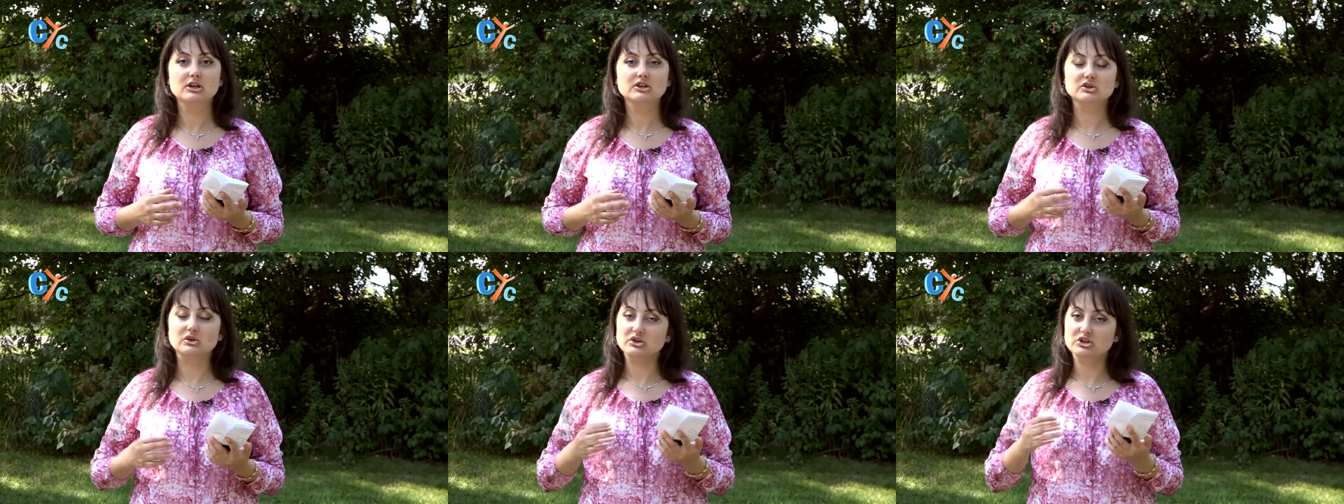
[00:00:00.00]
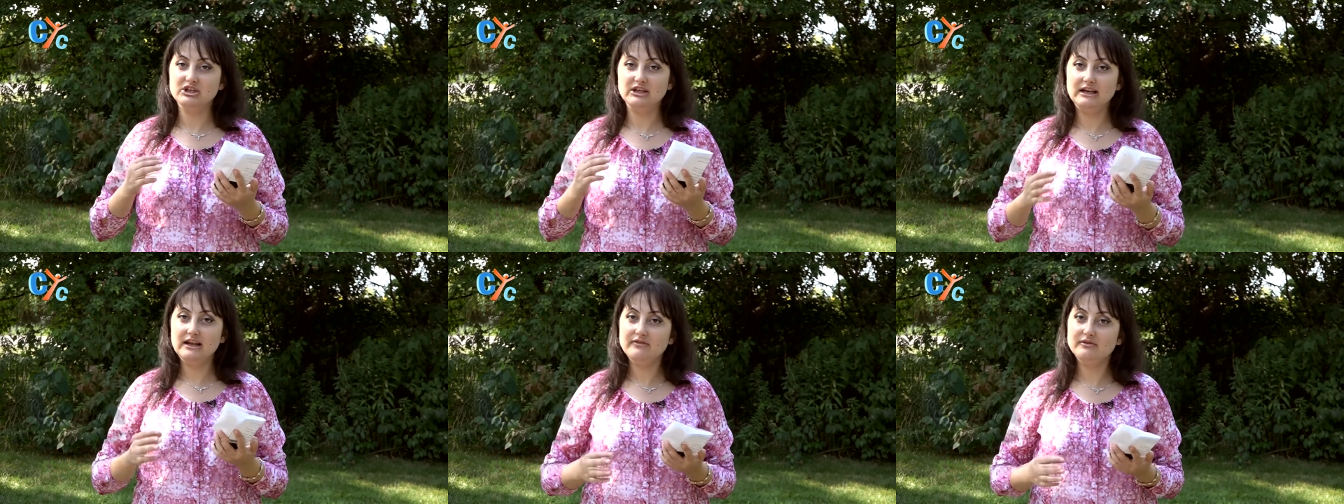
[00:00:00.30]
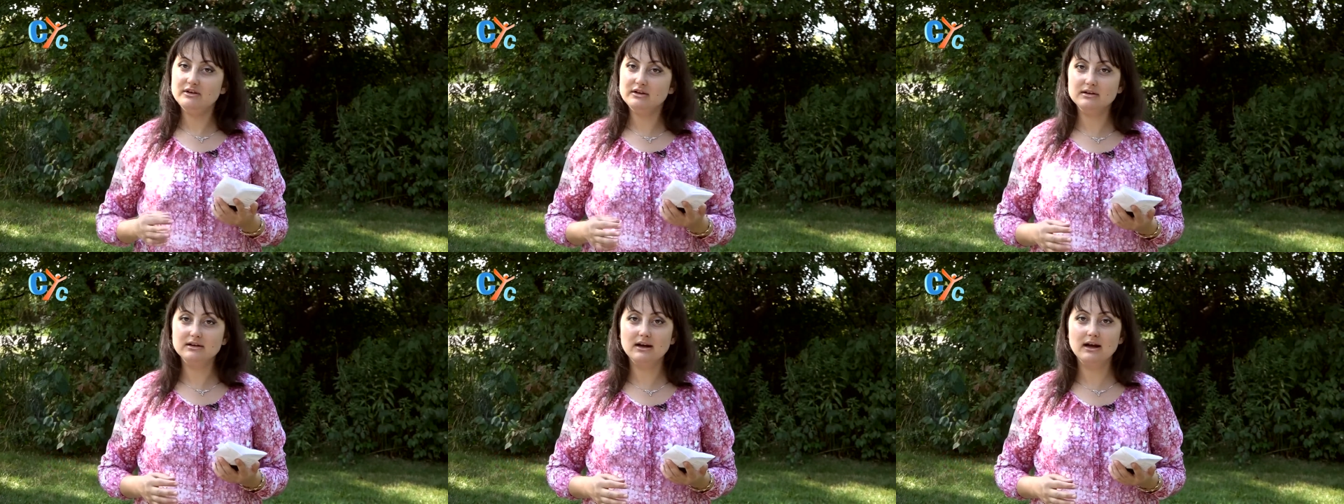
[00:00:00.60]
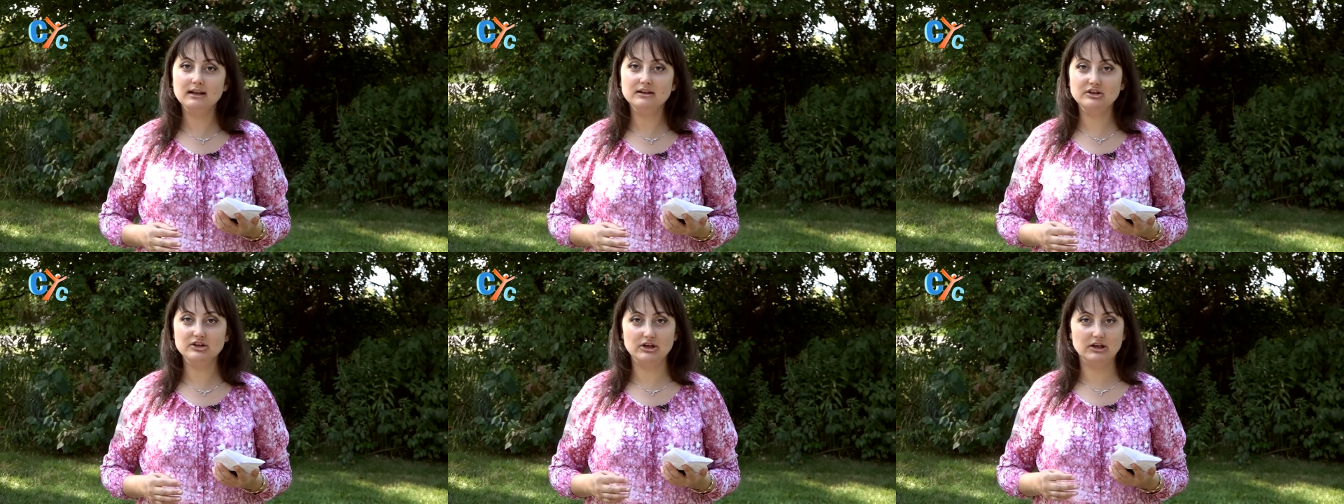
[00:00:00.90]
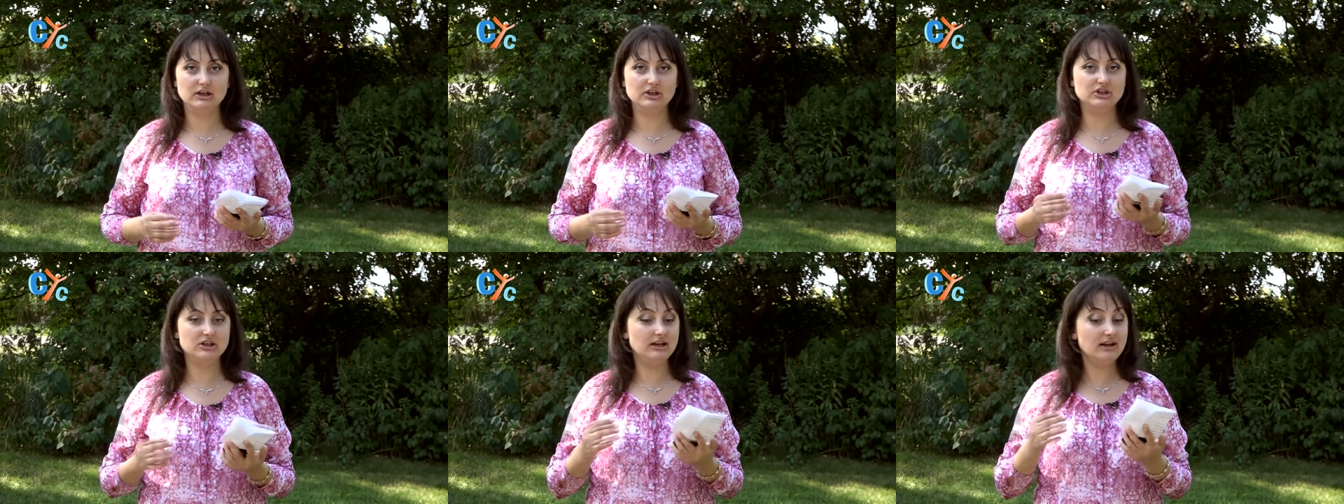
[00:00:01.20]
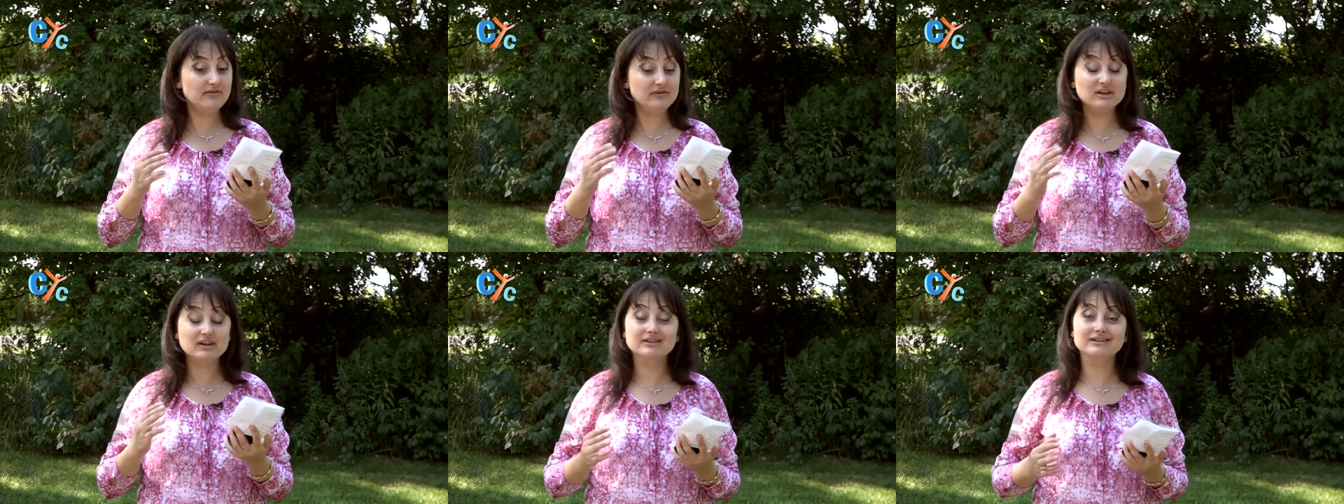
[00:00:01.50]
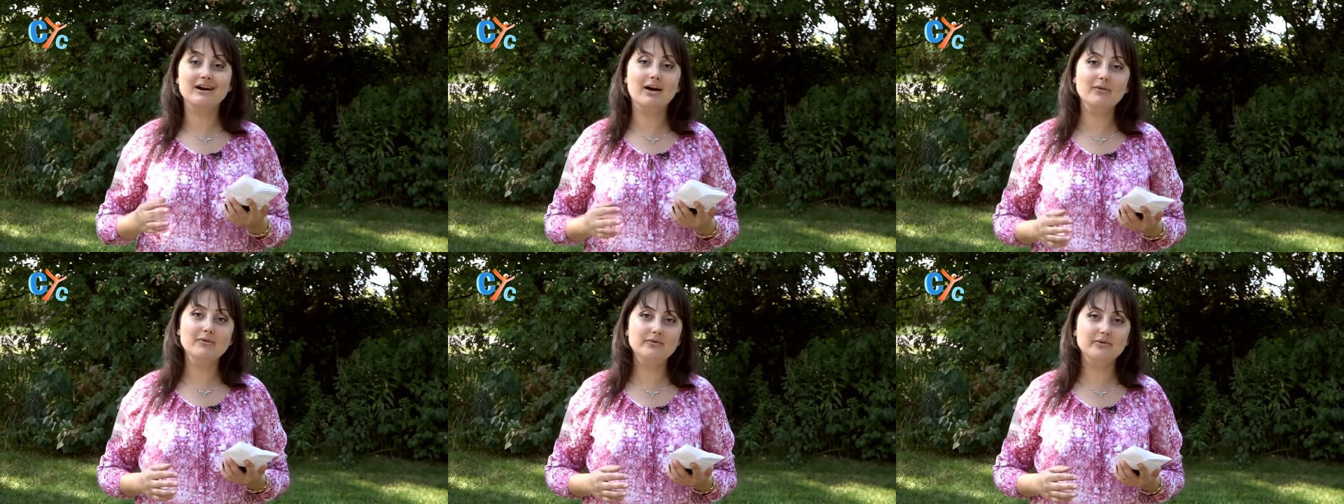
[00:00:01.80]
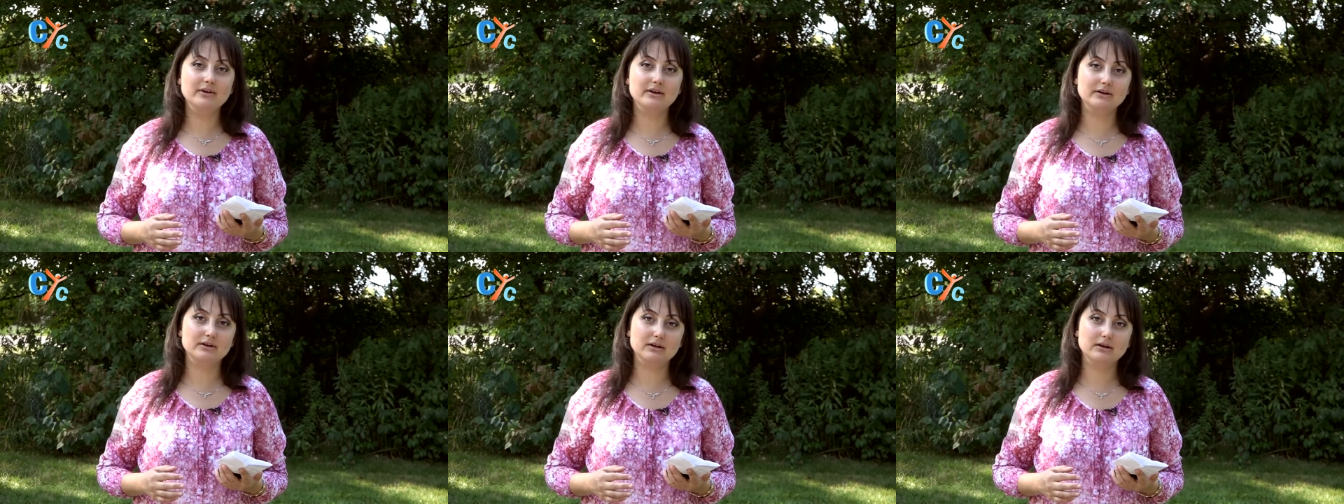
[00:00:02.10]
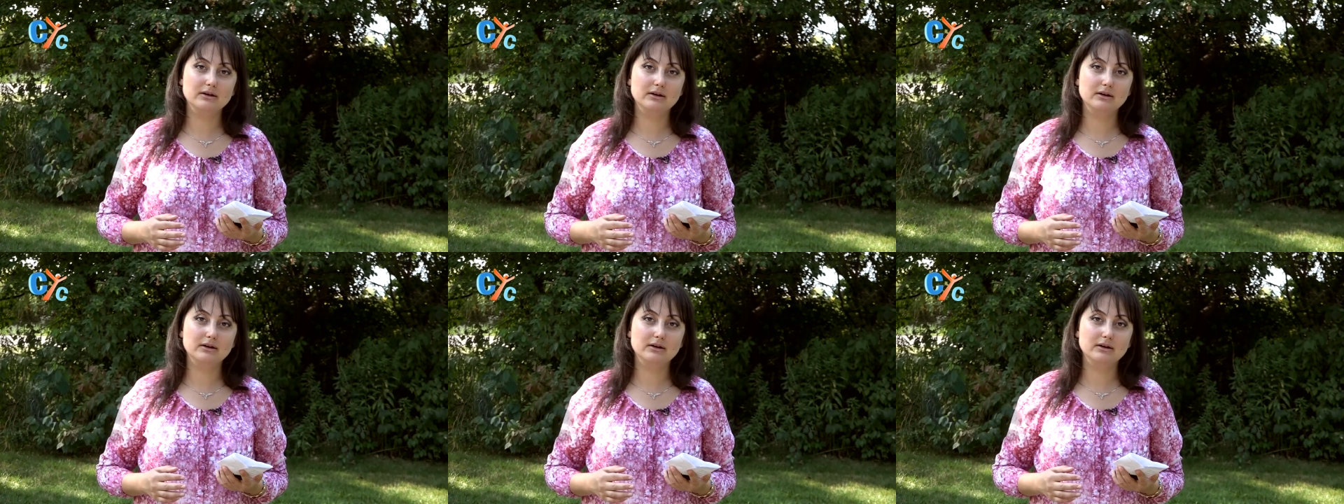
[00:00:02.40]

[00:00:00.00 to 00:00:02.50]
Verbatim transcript: So she left her country, she left her comfort.